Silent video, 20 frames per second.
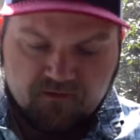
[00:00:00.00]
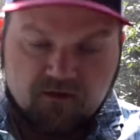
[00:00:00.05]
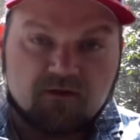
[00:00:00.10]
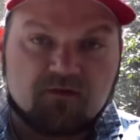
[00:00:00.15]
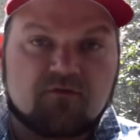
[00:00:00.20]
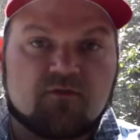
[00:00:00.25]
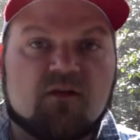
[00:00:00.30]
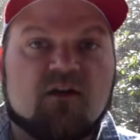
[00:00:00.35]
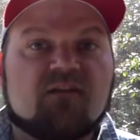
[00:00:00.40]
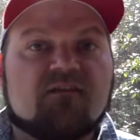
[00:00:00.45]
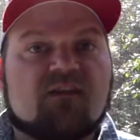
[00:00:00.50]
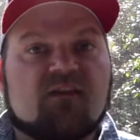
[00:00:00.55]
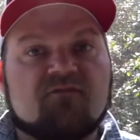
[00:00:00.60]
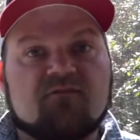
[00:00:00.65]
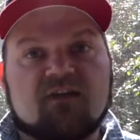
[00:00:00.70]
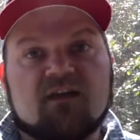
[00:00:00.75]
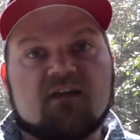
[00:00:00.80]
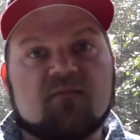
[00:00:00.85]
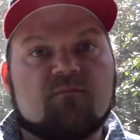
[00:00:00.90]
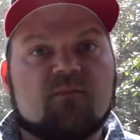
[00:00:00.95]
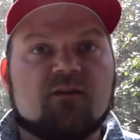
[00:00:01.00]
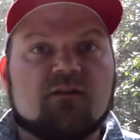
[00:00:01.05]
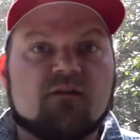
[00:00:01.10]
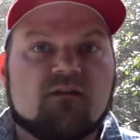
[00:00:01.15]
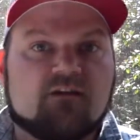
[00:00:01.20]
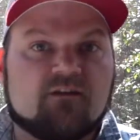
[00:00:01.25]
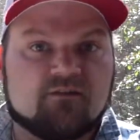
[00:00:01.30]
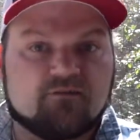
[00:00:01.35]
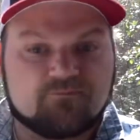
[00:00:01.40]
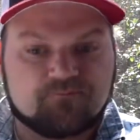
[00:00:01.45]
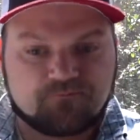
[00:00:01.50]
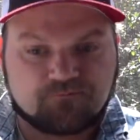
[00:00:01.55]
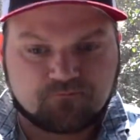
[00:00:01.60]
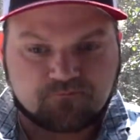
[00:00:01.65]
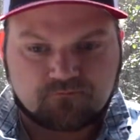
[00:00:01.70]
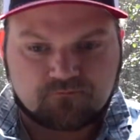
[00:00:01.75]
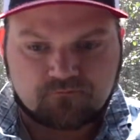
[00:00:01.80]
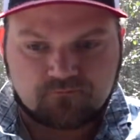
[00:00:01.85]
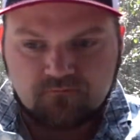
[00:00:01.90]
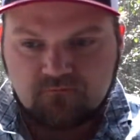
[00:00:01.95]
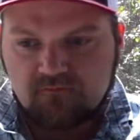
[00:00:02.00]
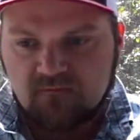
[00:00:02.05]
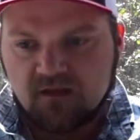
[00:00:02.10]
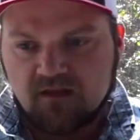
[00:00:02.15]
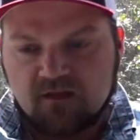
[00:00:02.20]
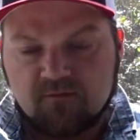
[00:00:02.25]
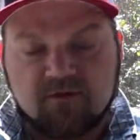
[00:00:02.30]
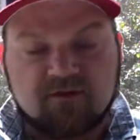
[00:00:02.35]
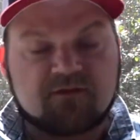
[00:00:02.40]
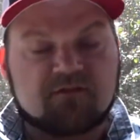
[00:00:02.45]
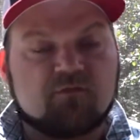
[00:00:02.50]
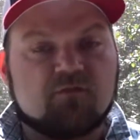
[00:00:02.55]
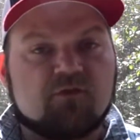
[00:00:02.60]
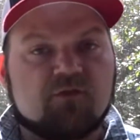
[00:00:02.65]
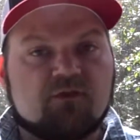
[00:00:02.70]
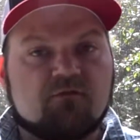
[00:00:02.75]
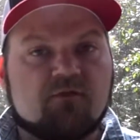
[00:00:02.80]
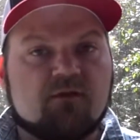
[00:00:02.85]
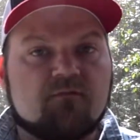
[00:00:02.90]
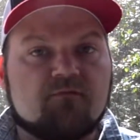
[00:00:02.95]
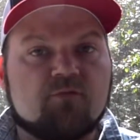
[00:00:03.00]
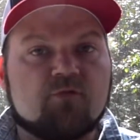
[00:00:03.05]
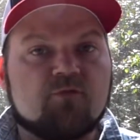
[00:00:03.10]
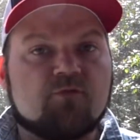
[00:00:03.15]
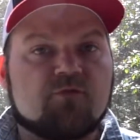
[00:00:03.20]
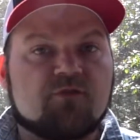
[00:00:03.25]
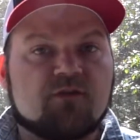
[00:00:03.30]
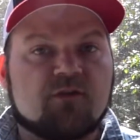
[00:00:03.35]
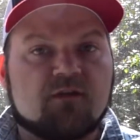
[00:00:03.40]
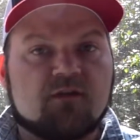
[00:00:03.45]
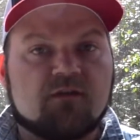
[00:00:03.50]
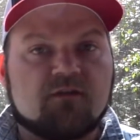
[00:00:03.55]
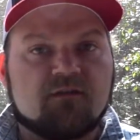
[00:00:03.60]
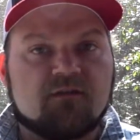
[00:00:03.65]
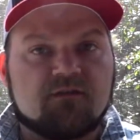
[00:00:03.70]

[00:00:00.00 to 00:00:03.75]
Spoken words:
If you guys haven't had Belle Isle, they make some really great moonshine.